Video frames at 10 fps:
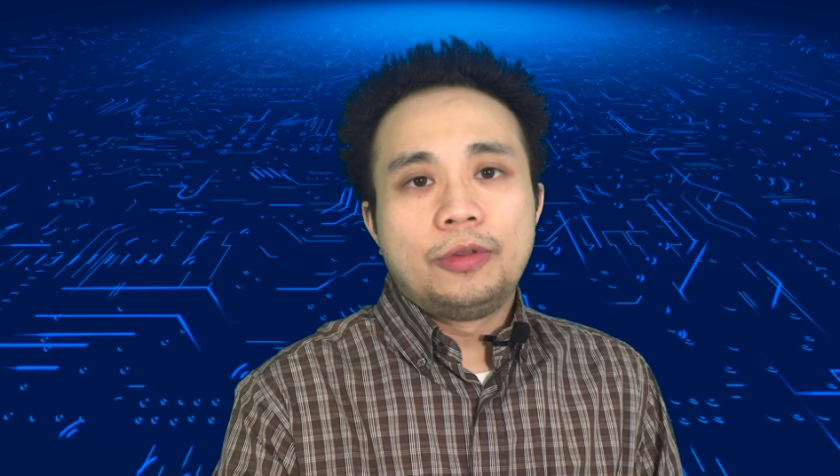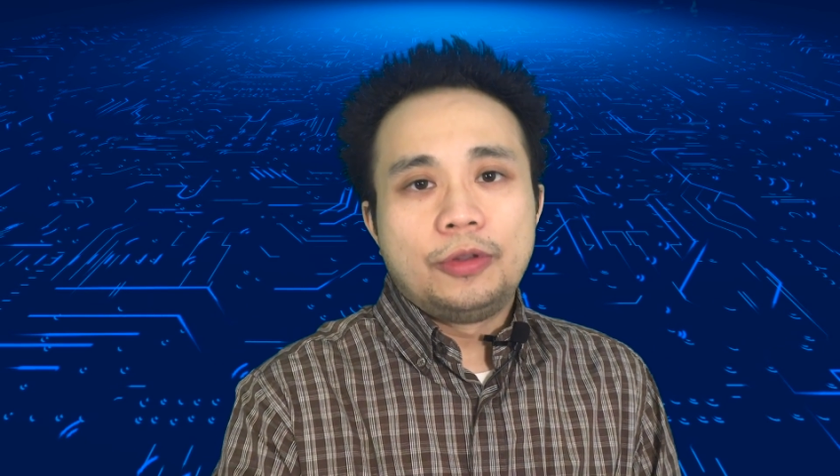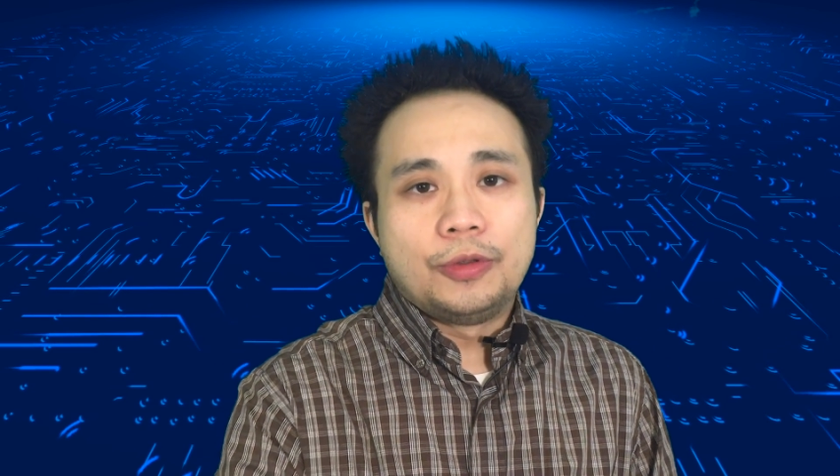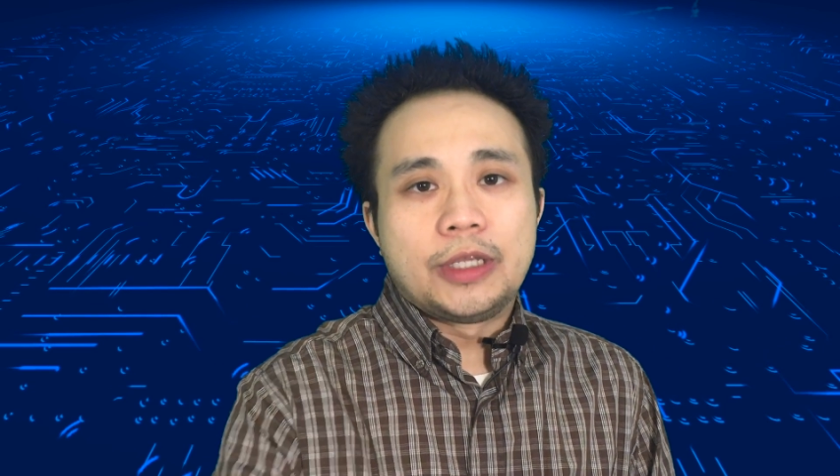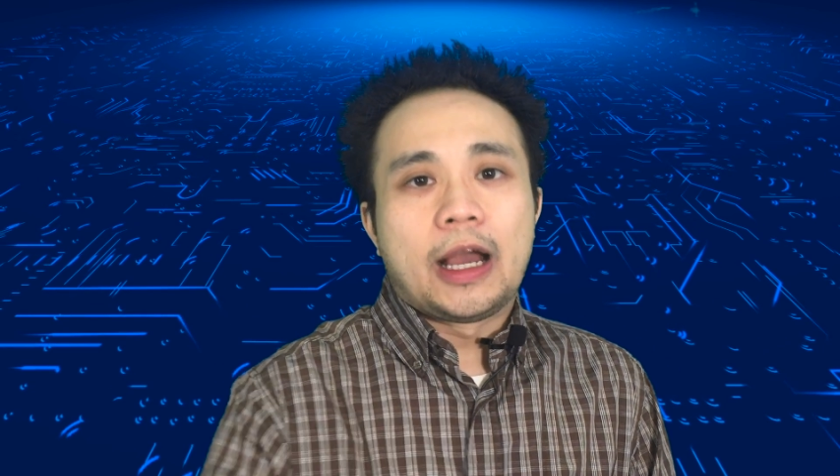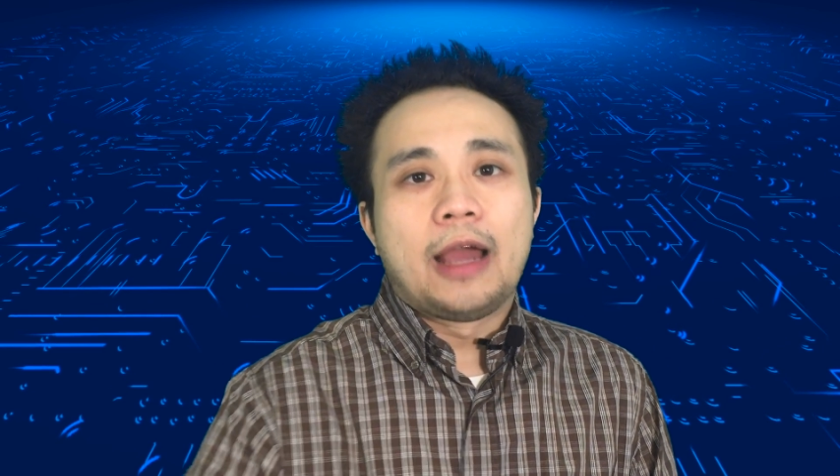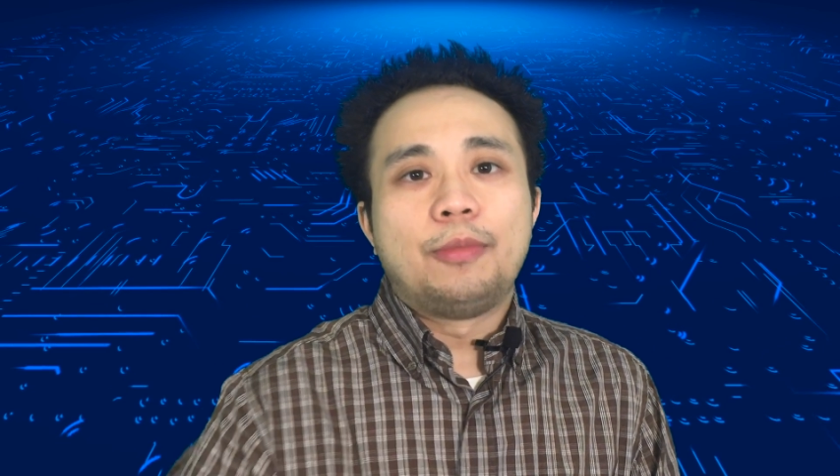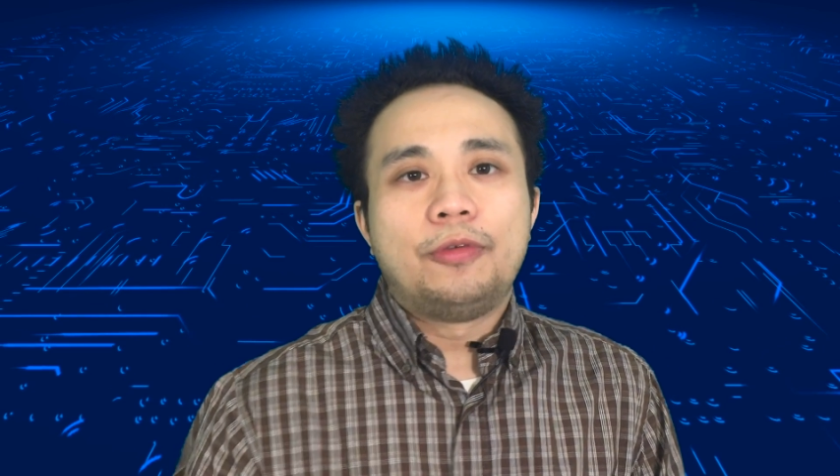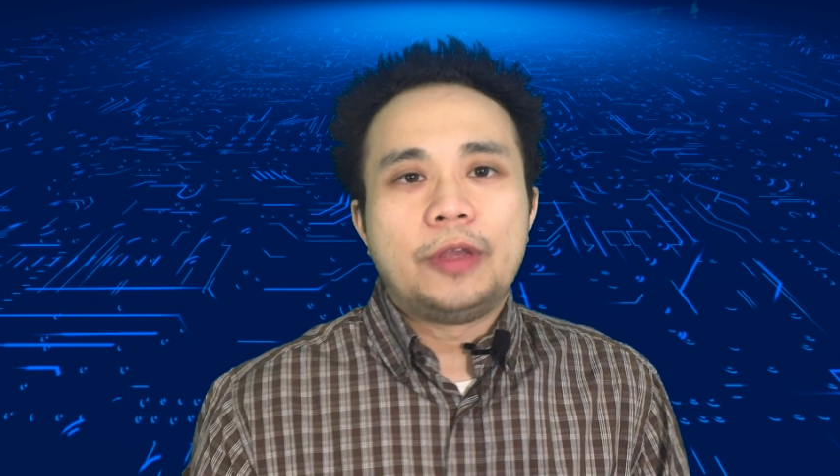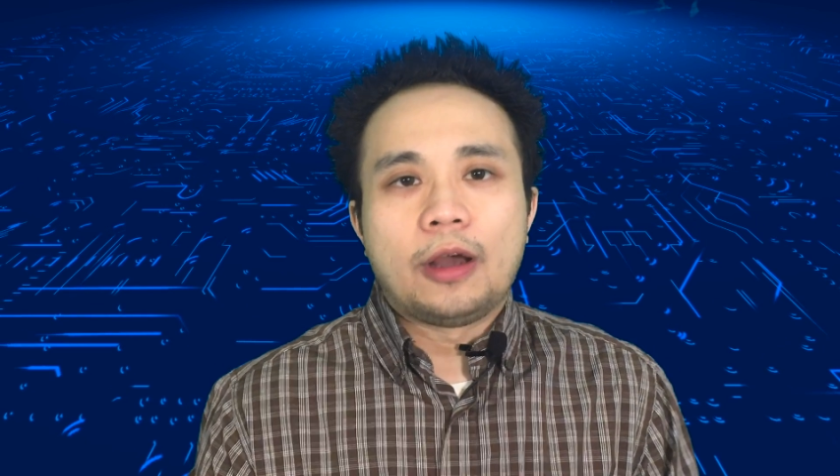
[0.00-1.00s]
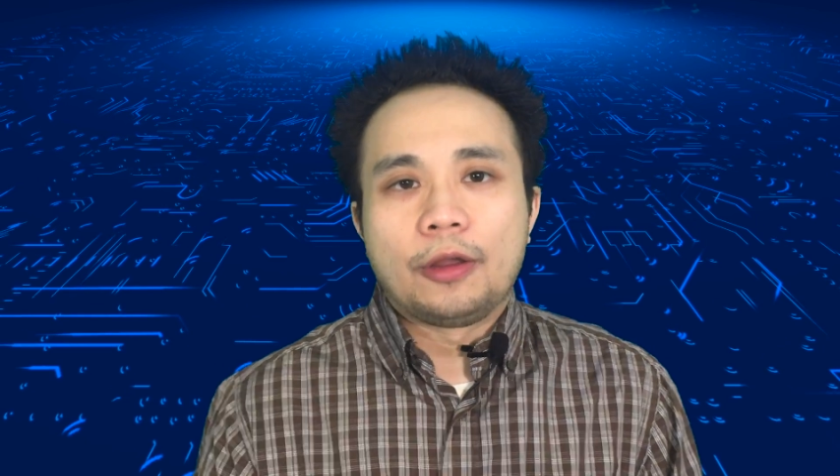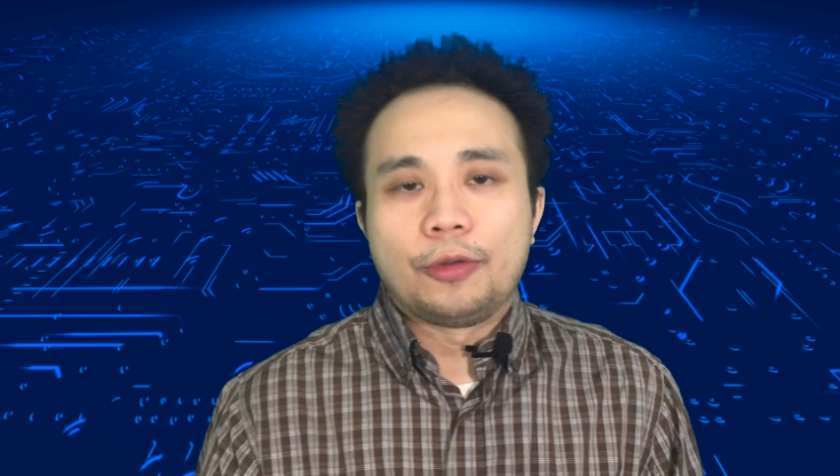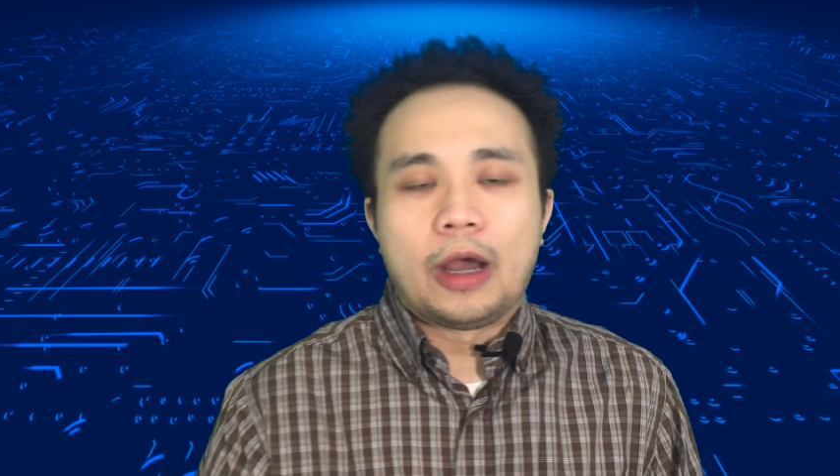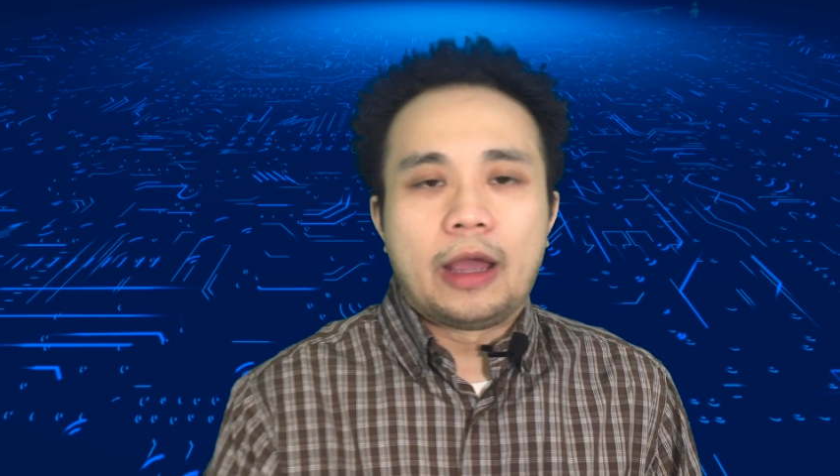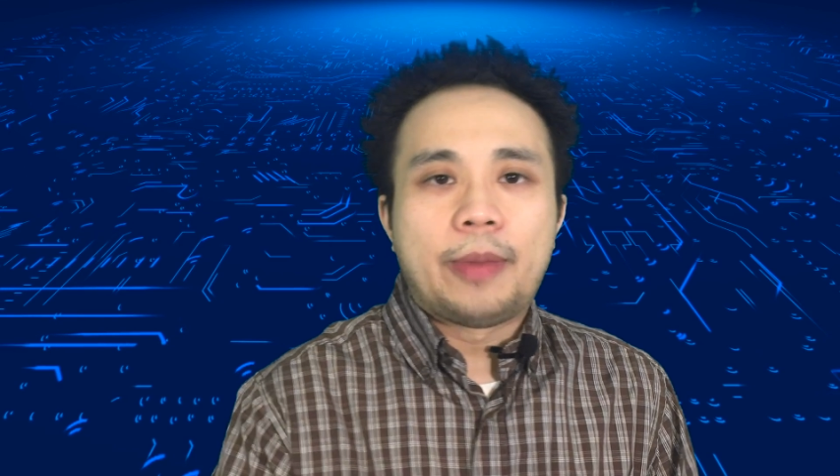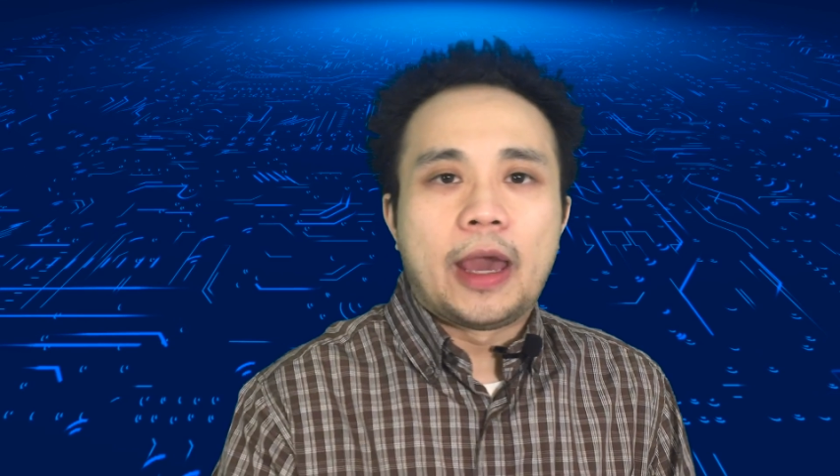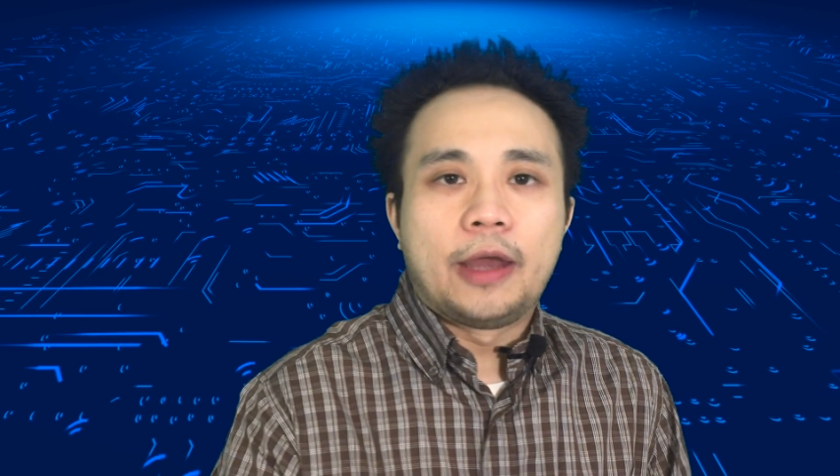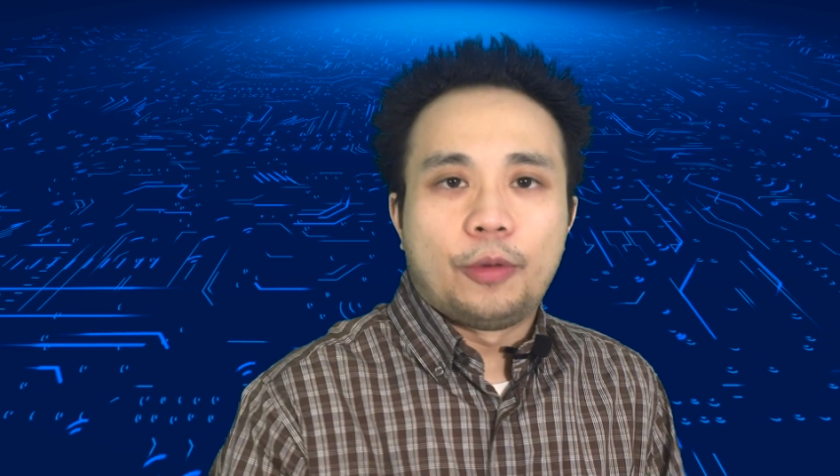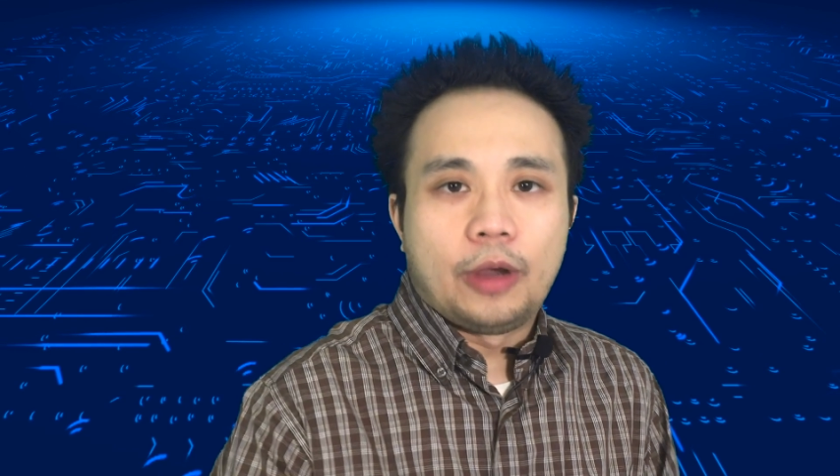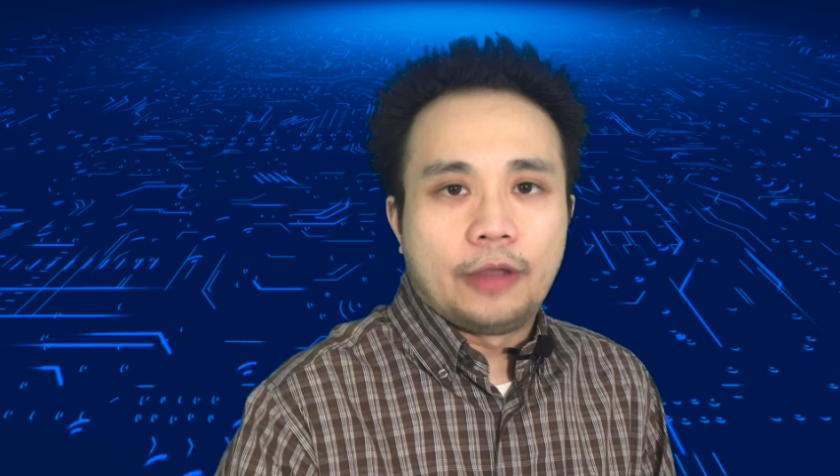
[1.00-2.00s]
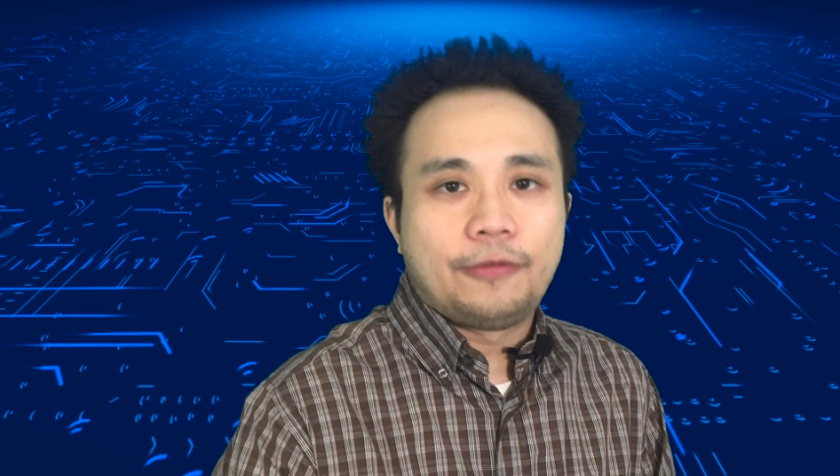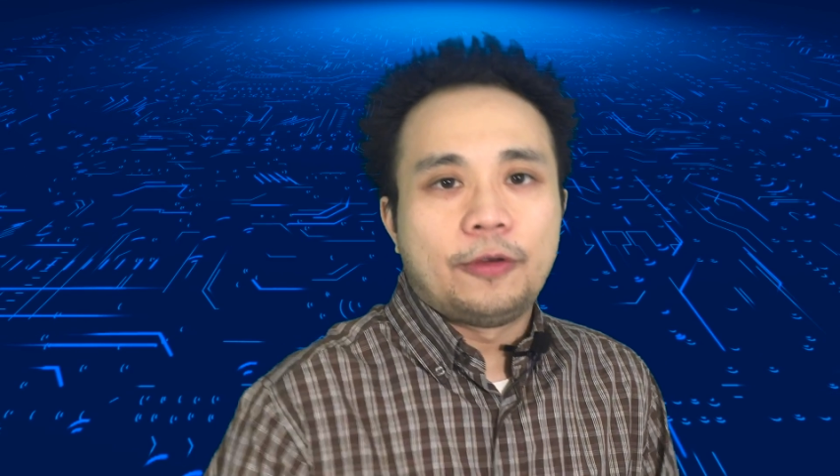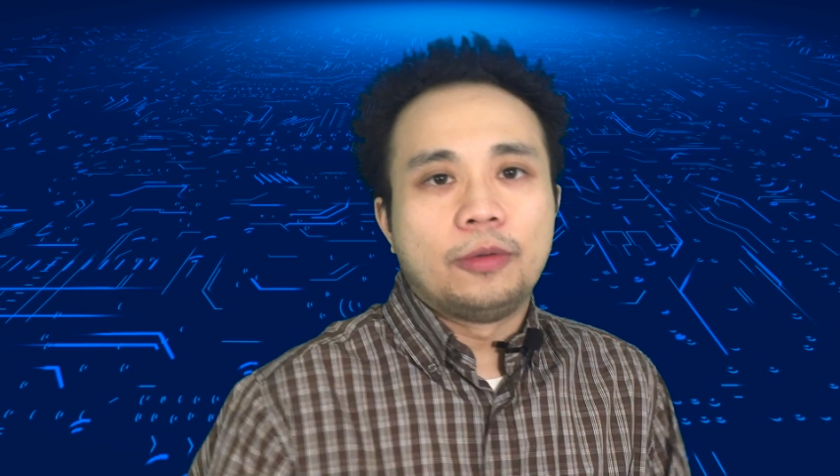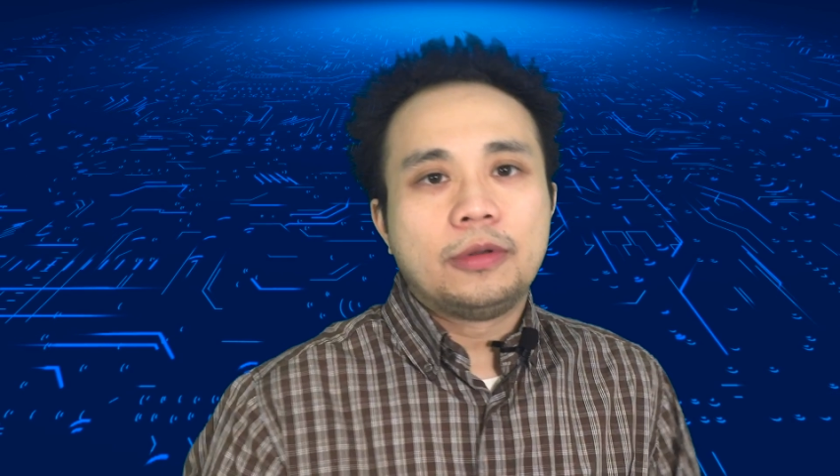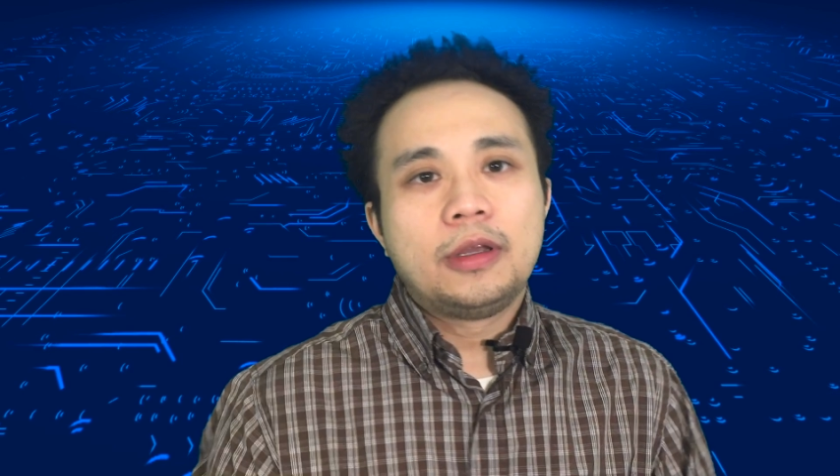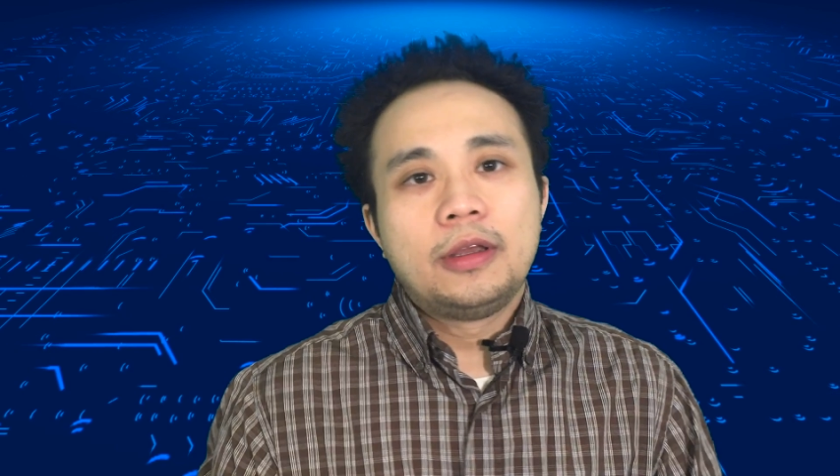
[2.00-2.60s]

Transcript: using iMovie on your iPad or iPhone.